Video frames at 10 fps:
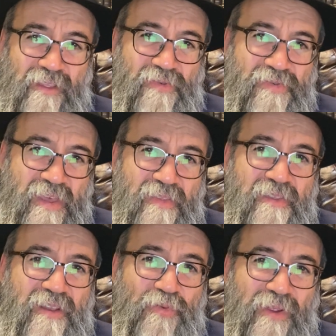then
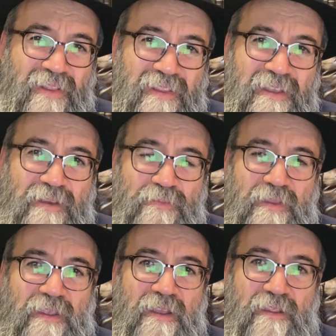the
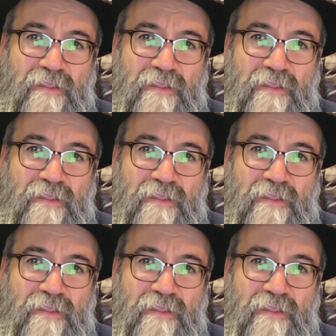redeemed